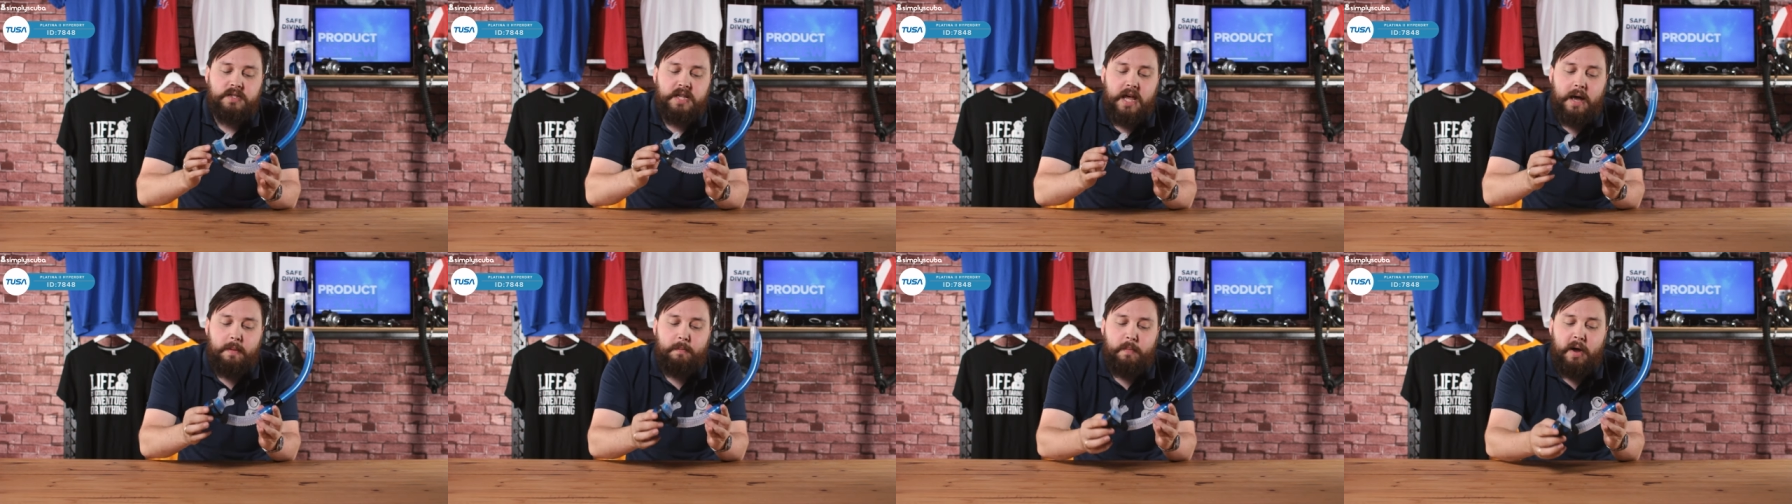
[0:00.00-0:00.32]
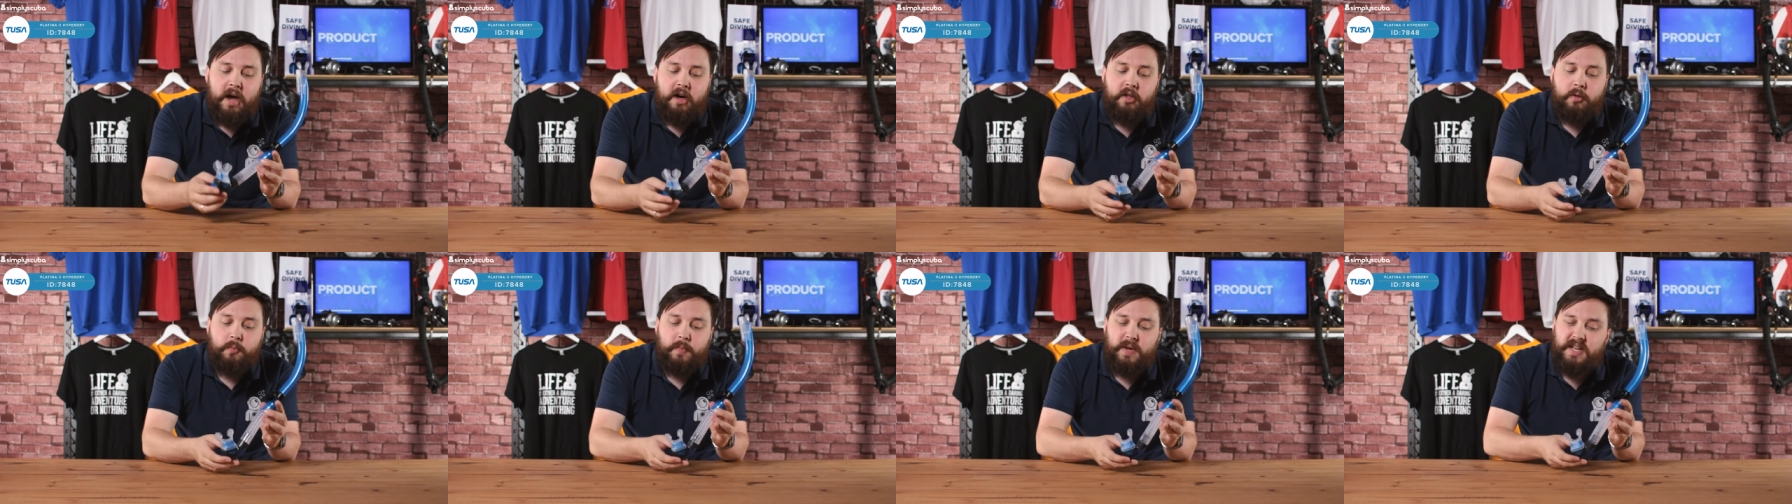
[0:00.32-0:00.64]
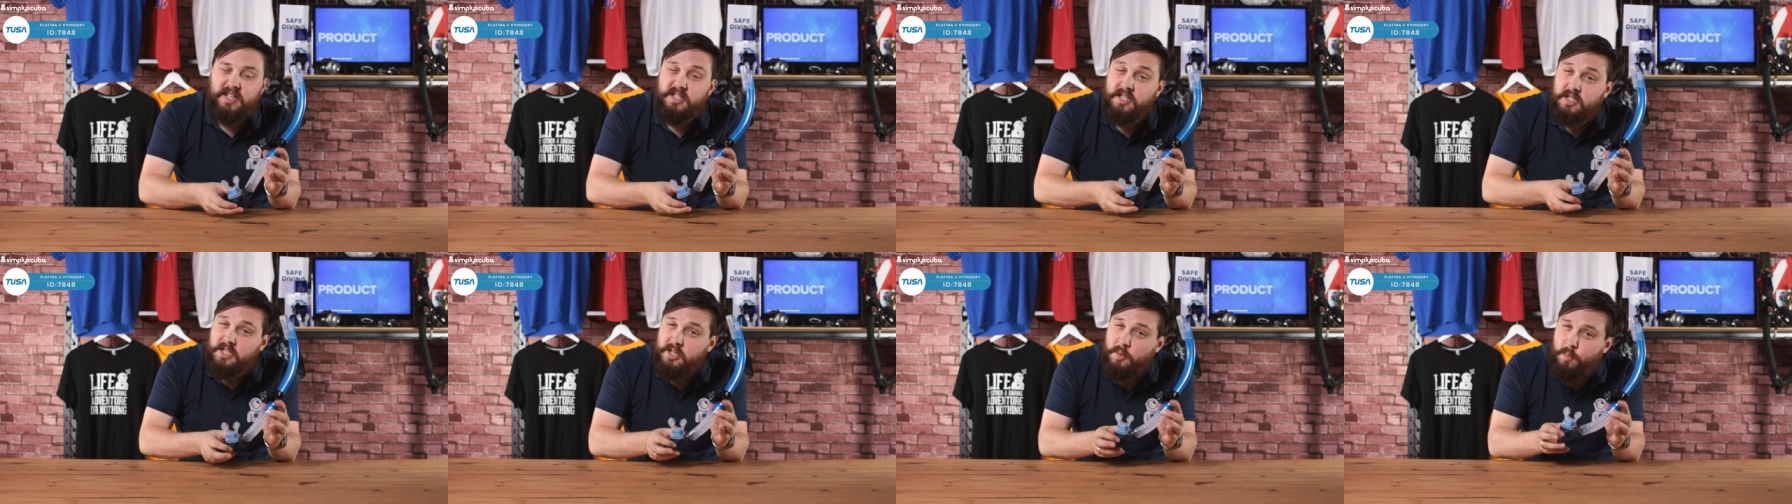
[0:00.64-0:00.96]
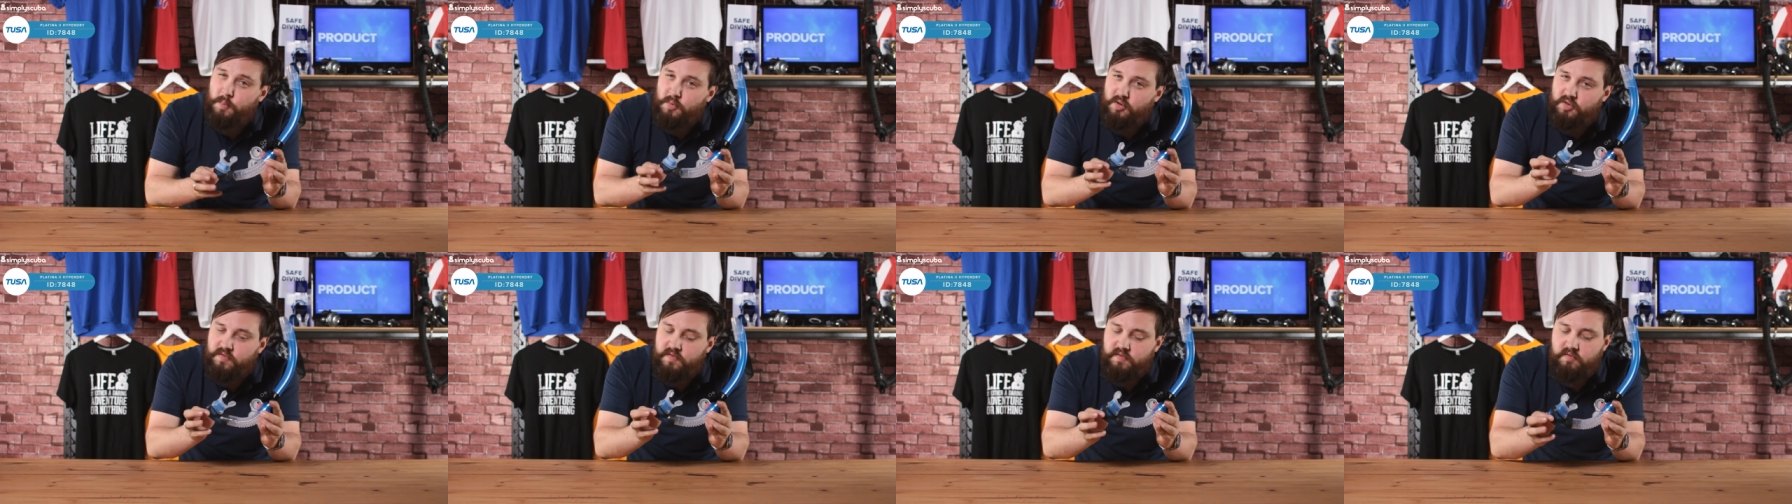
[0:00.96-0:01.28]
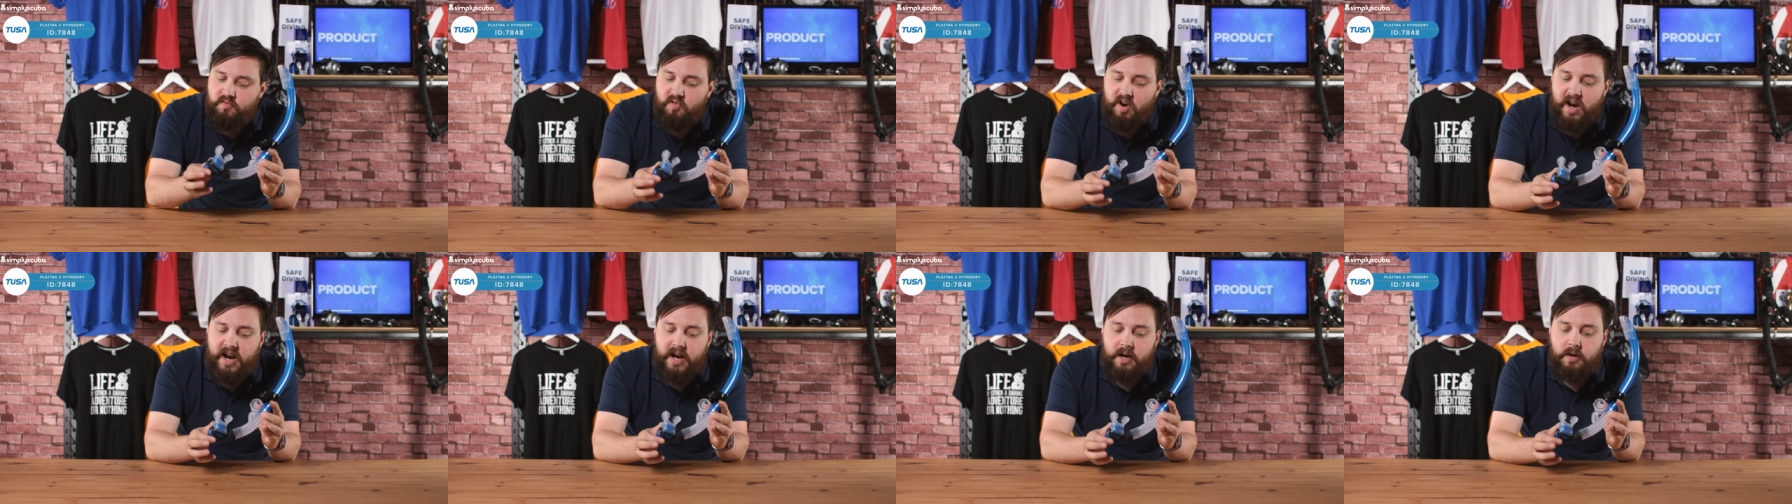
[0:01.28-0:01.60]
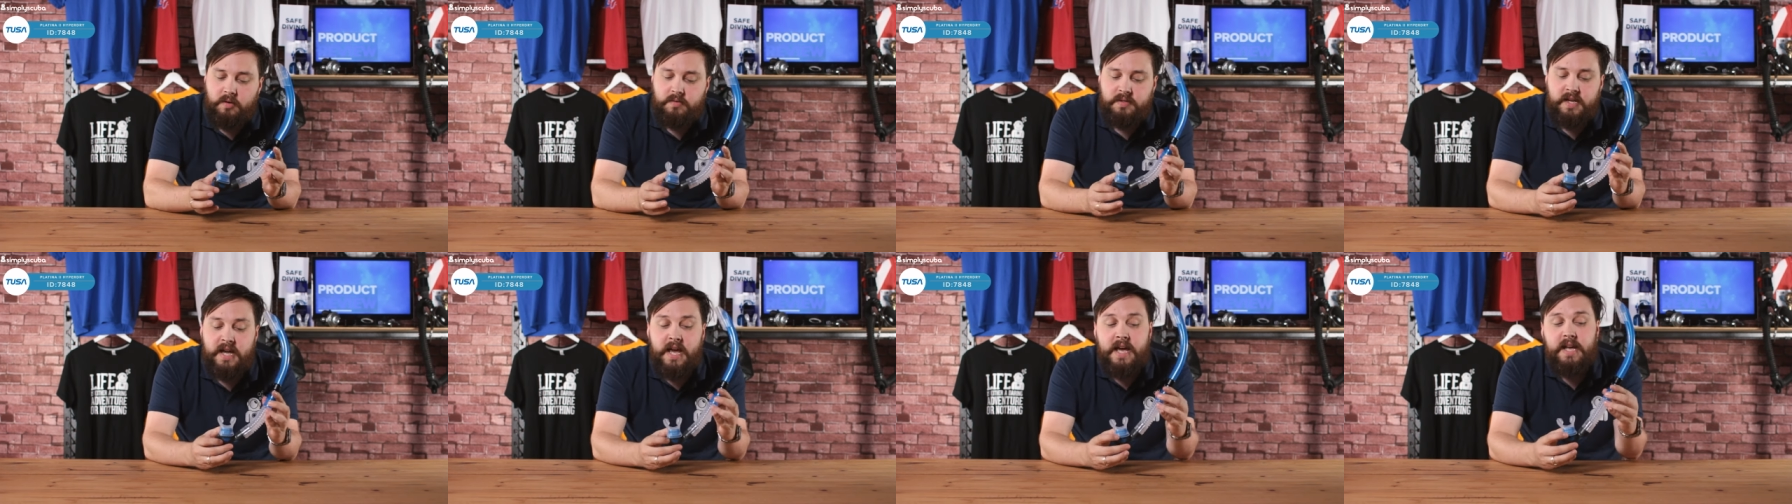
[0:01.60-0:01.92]
that mouthpiece just to move
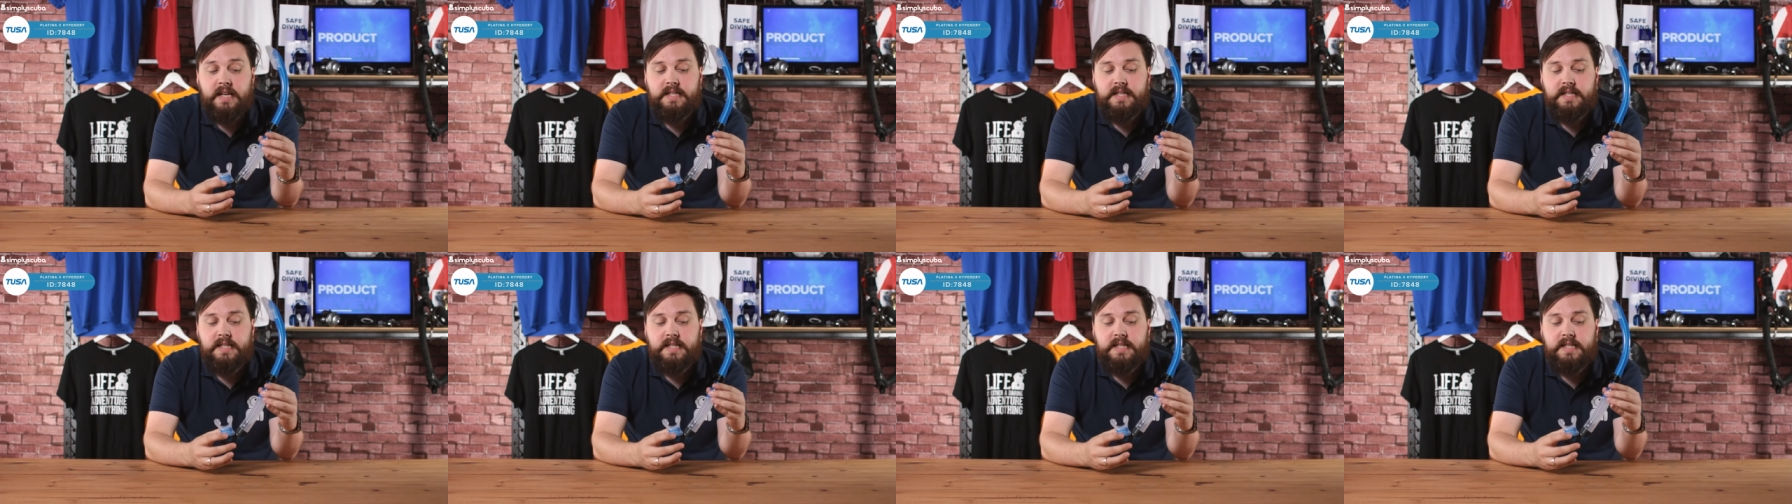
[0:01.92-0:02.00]
around,